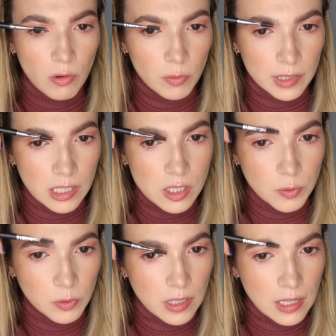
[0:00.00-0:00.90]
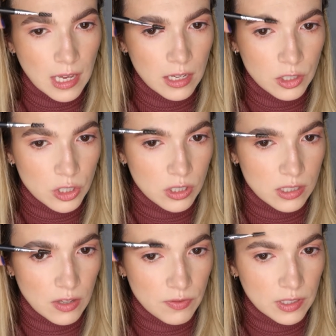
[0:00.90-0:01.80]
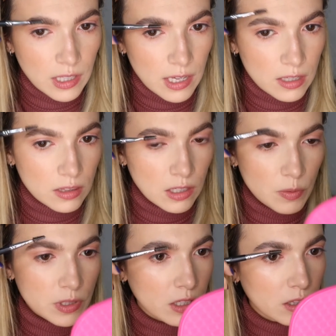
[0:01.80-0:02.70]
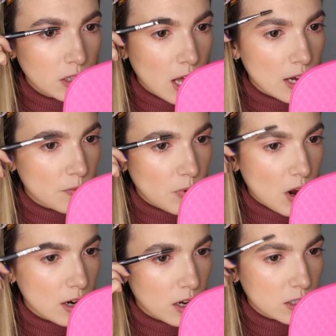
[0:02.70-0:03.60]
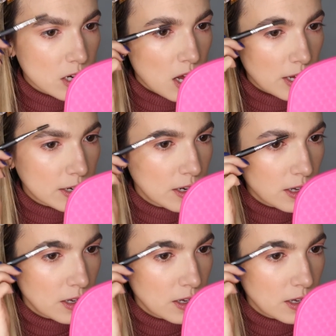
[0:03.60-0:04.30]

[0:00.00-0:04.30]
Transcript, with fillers: go in with that spoolie again just because I feel like there was a lot of product on